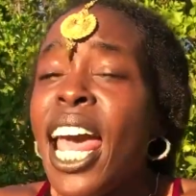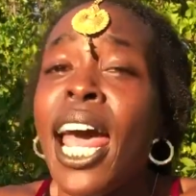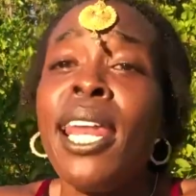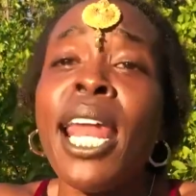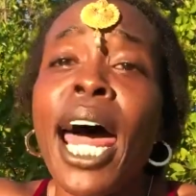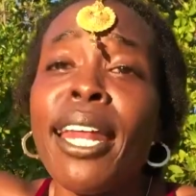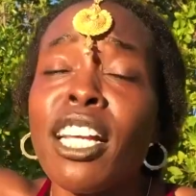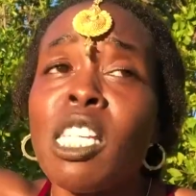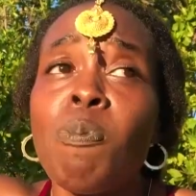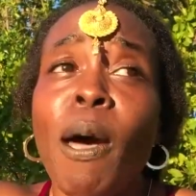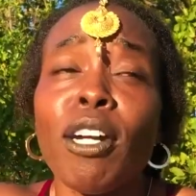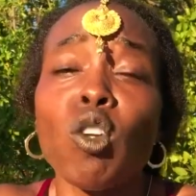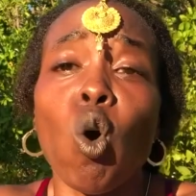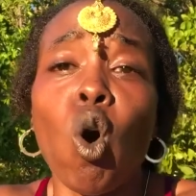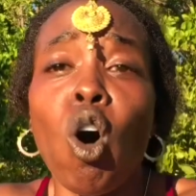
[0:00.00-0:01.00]
not
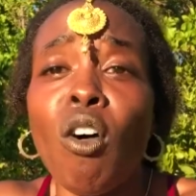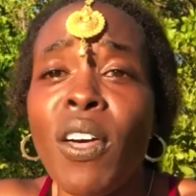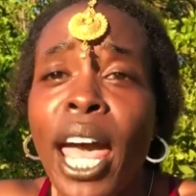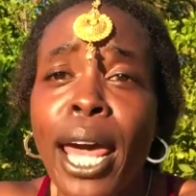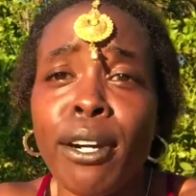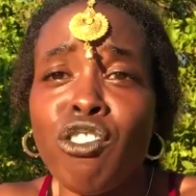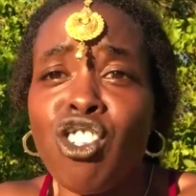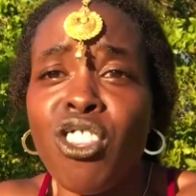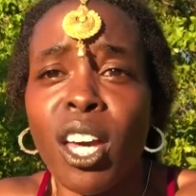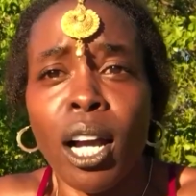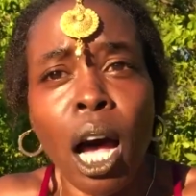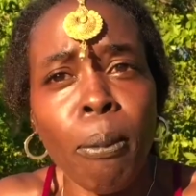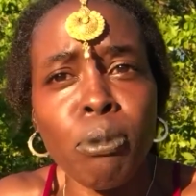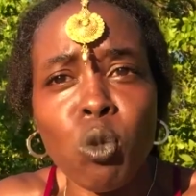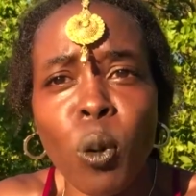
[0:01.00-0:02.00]
expect all the energy that
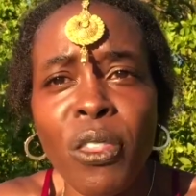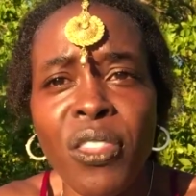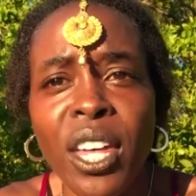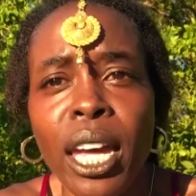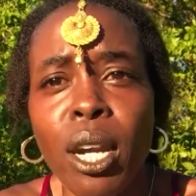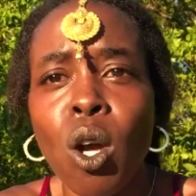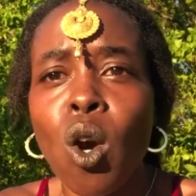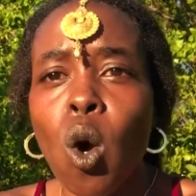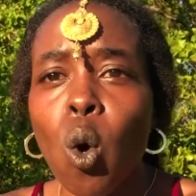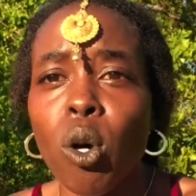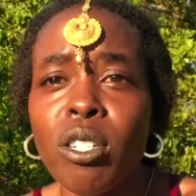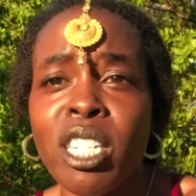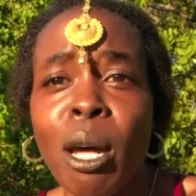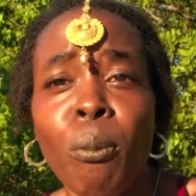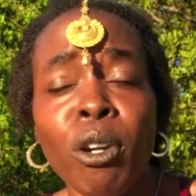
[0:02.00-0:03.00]
comes with it,
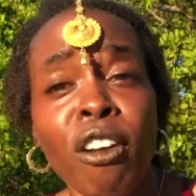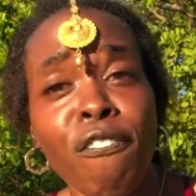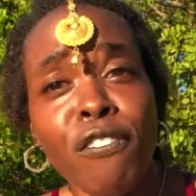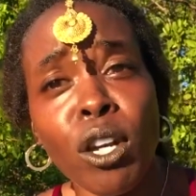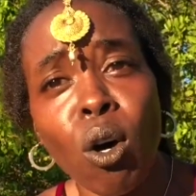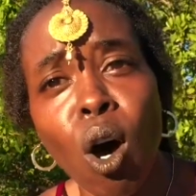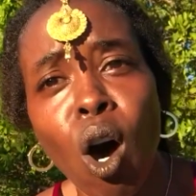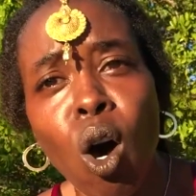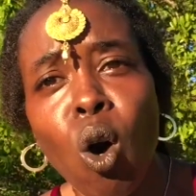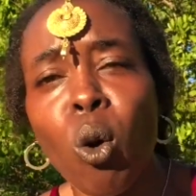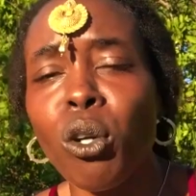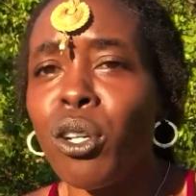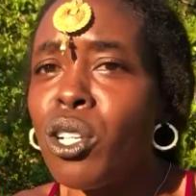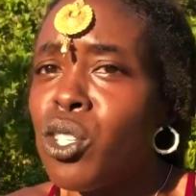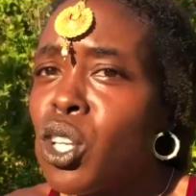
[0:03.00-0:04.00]
or someone to feel
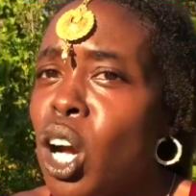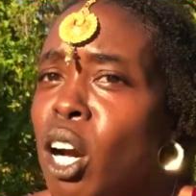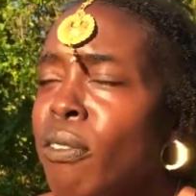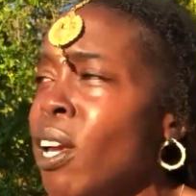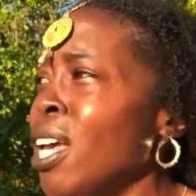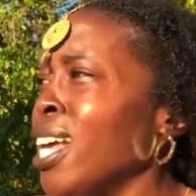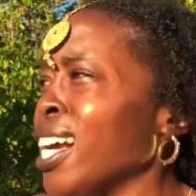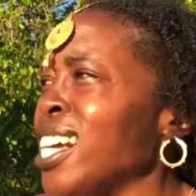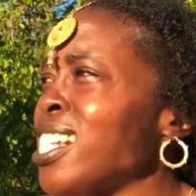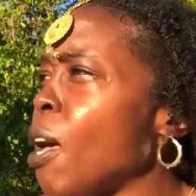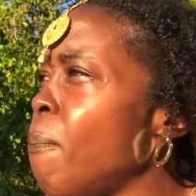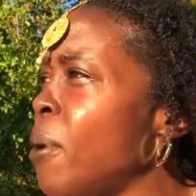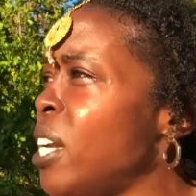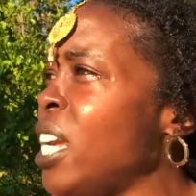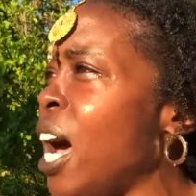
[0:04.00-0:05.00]
owed or deserved, because
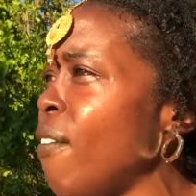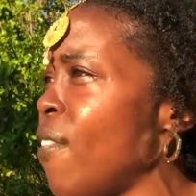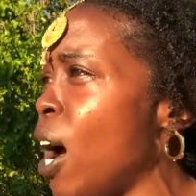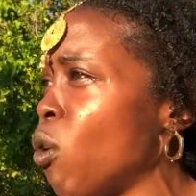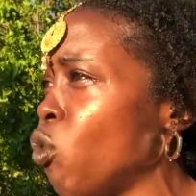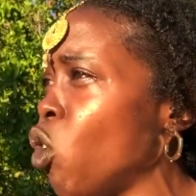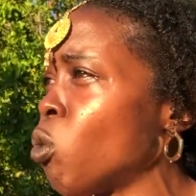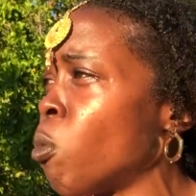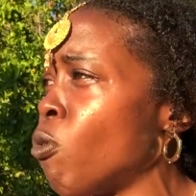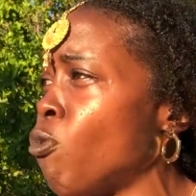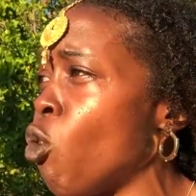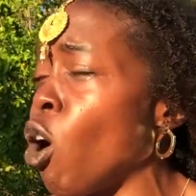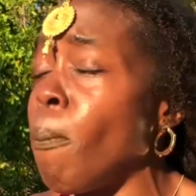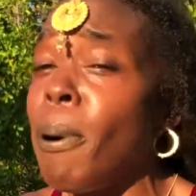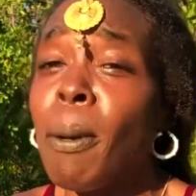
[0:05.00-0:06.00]
I've been down that road
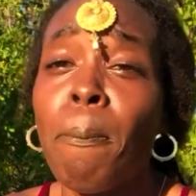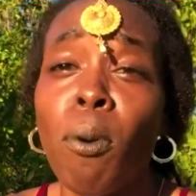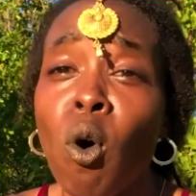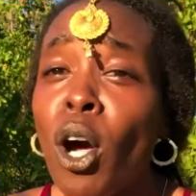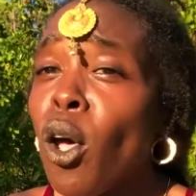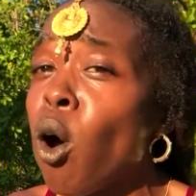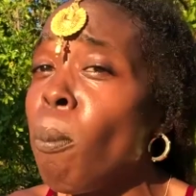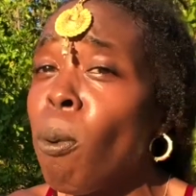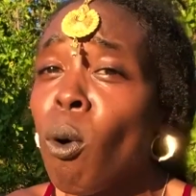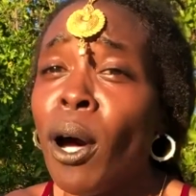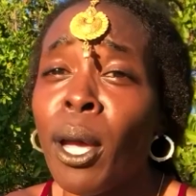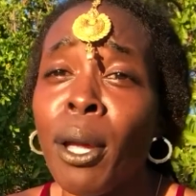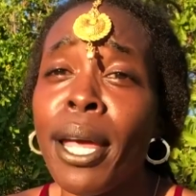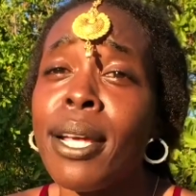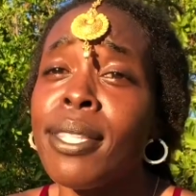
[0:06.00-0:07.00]
before. But boy, oh
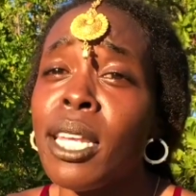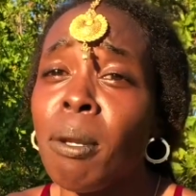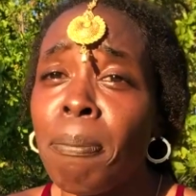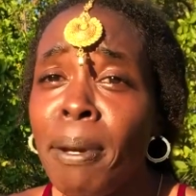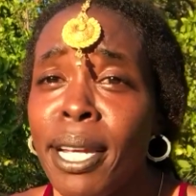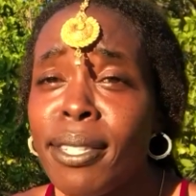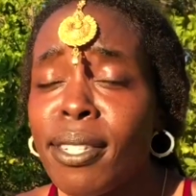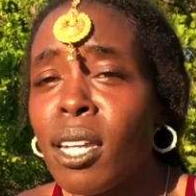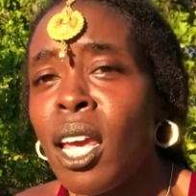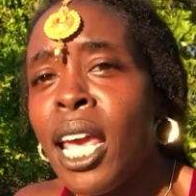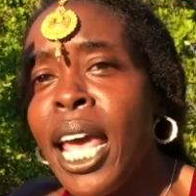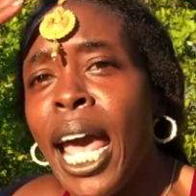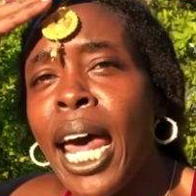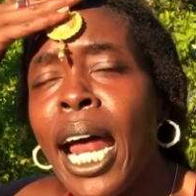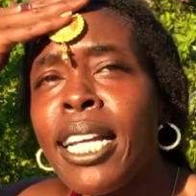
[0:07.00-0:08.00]
boy, is it missed.
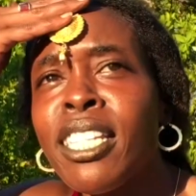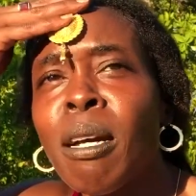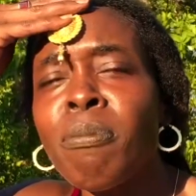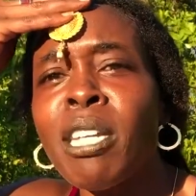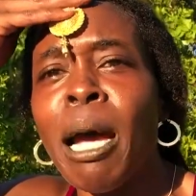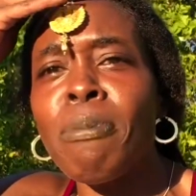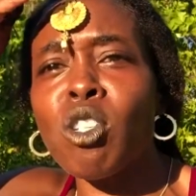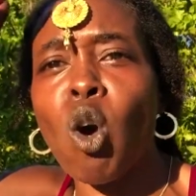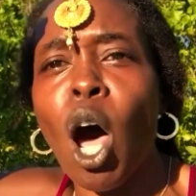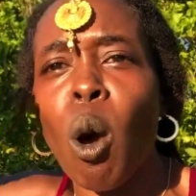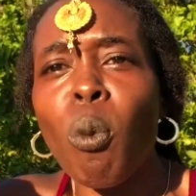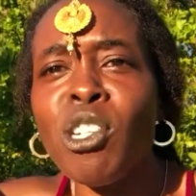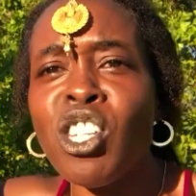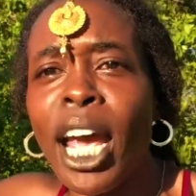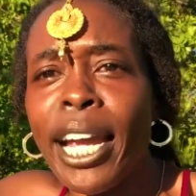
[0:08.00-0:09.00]
And I sometimes go,
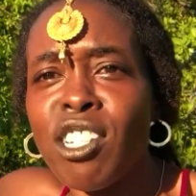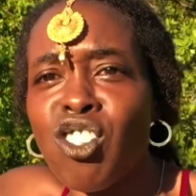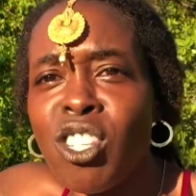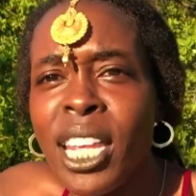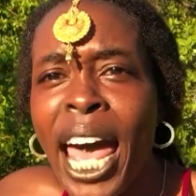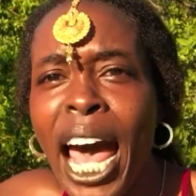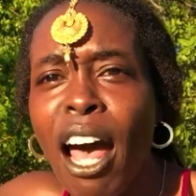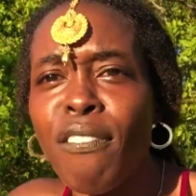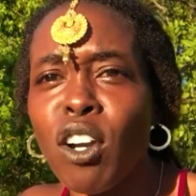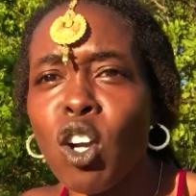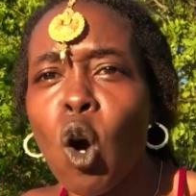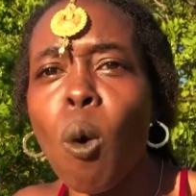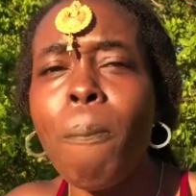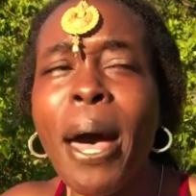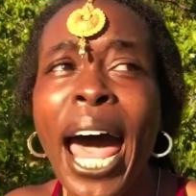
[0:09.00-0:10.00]
I wish I could just have
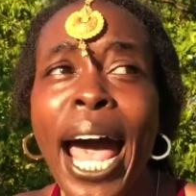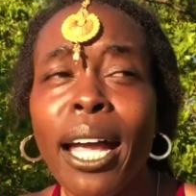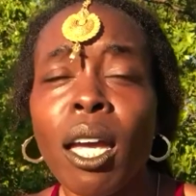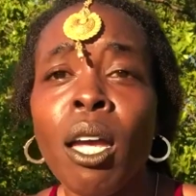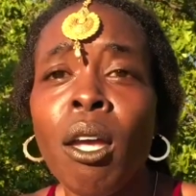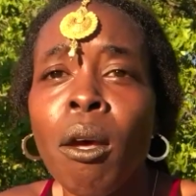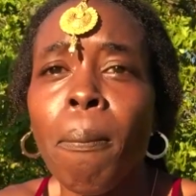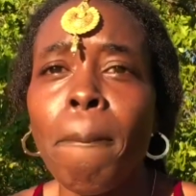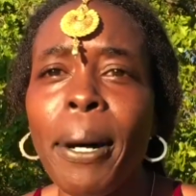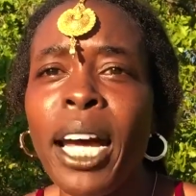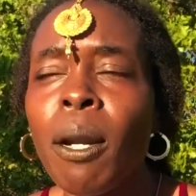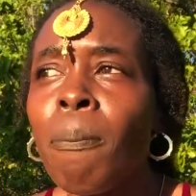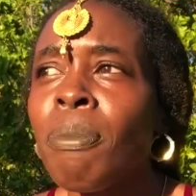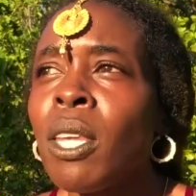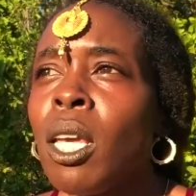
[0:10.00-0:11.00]
and go back. But